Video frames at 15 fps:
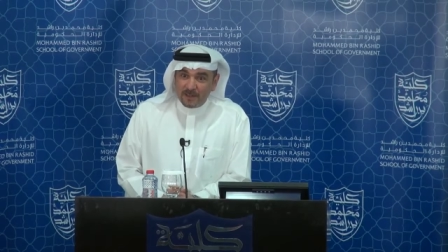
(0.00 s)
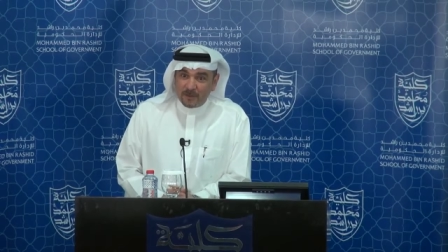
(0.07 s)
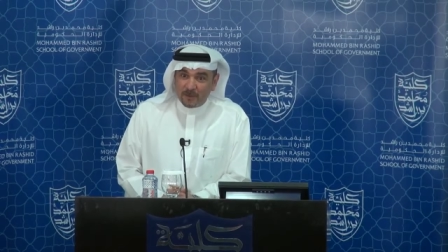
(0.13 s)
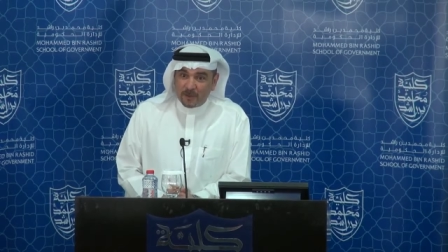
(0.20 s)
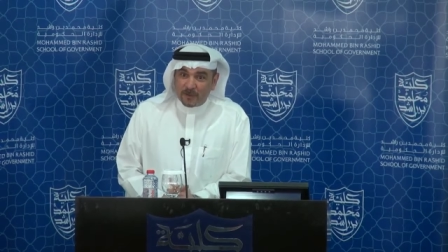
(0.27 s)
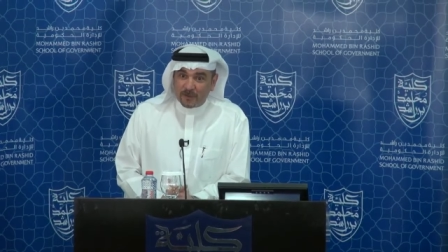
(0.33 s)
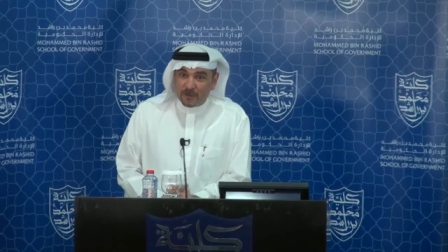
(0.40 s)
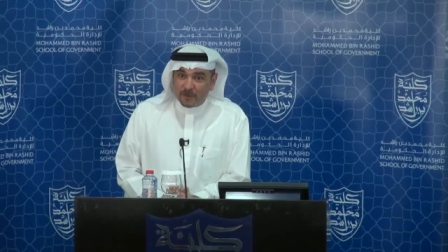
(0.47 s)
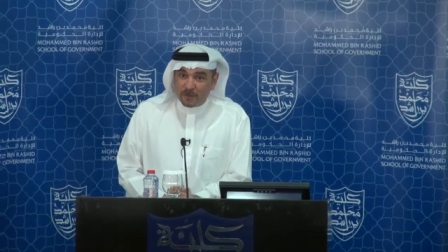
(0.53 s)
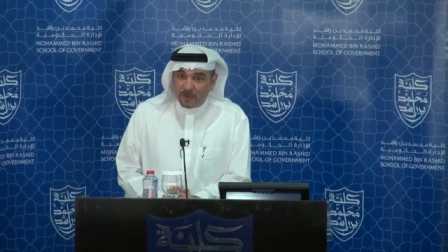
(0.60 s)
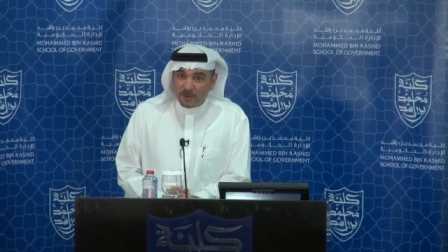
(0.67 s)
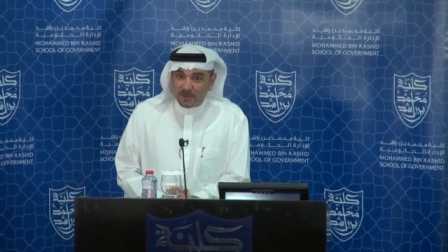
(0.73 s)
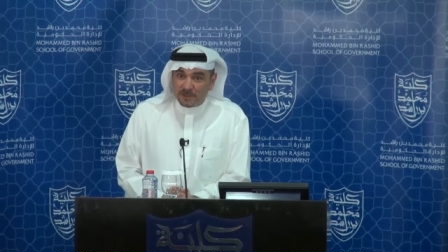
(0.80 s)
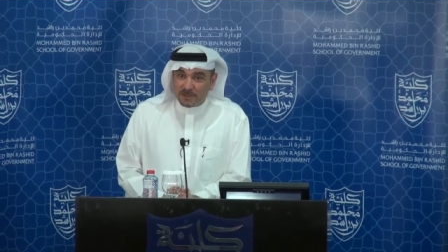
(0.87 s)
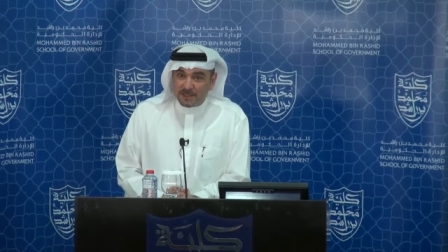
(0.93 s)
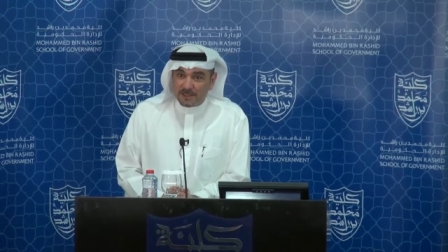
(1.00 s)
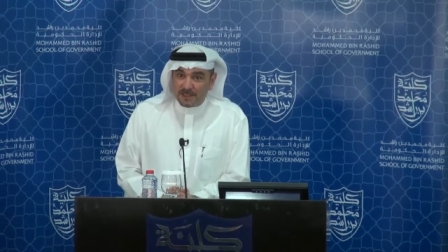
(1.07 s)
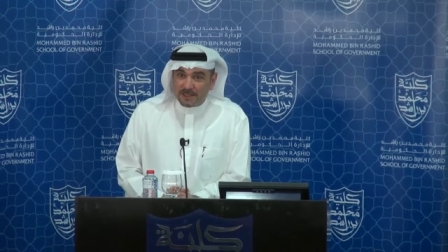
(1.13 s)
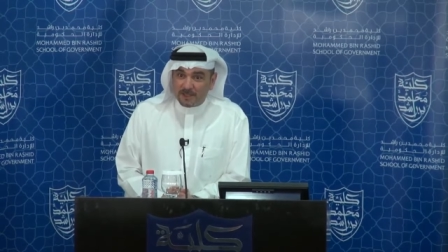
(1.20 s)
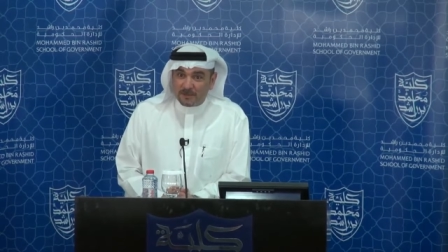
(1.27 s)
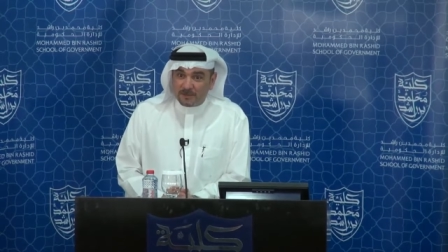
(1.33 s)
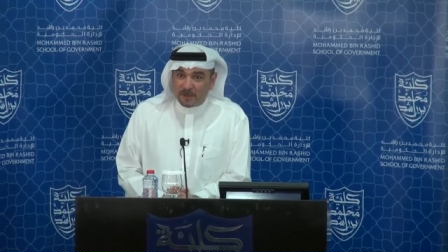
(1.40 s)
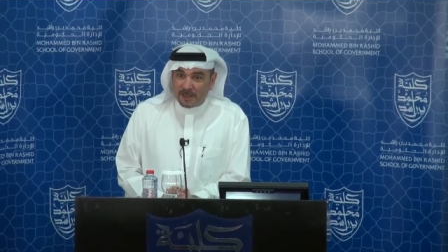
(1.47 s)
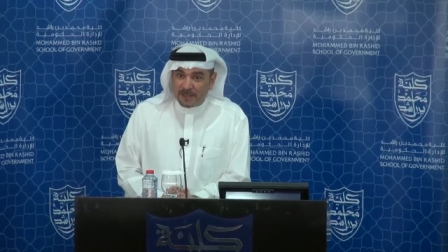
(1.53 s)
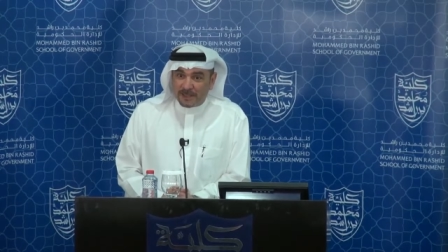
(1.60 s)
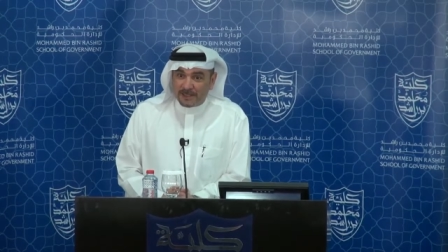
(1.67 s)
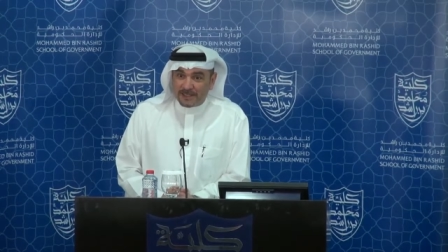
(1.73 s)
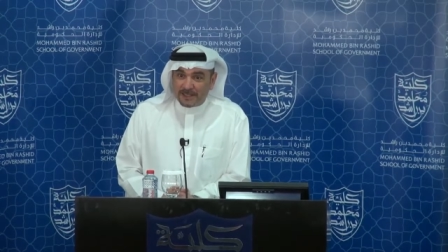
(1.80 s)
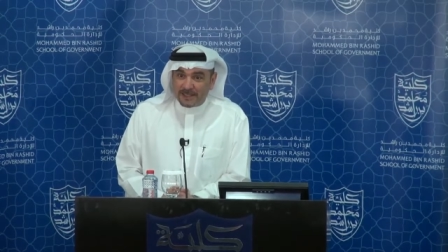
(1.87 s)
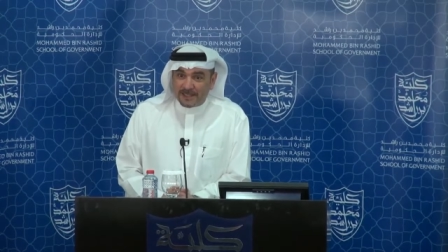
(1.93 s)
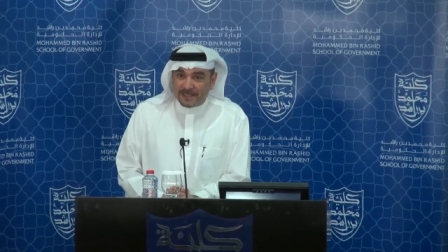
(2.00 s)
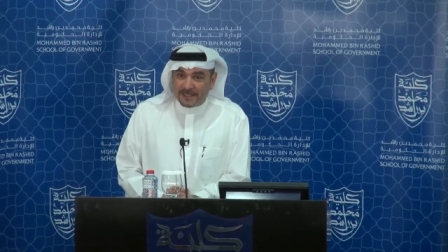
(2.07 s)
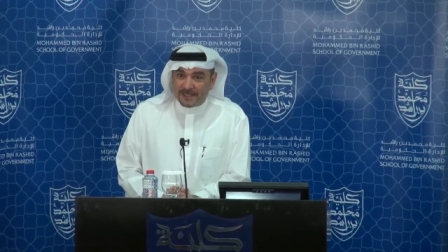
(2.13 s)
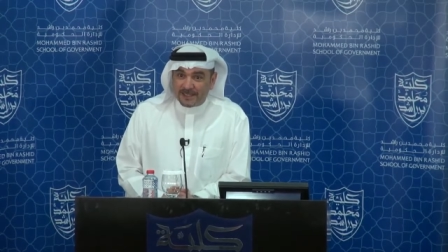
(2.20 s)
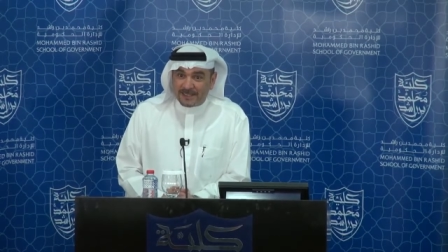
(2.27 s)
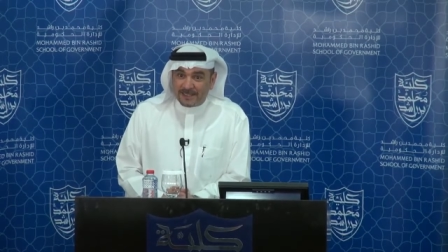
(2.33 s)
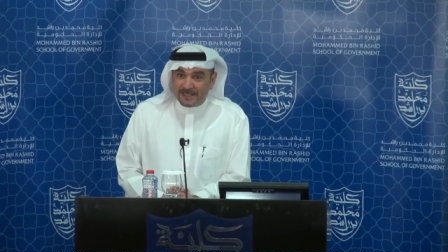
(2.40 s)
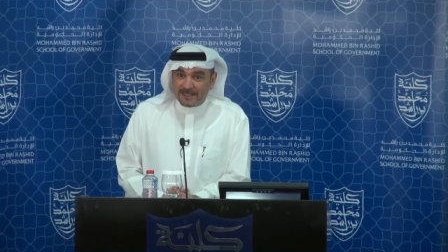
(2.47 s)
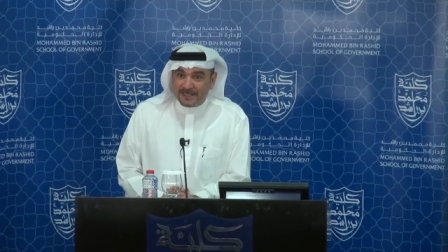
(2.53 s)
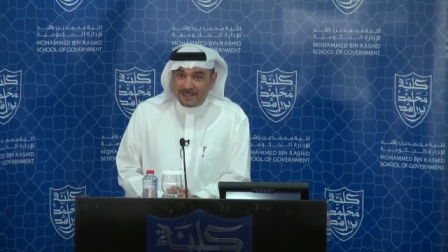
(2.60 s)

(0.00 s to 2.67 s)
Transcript: one of the most mind and,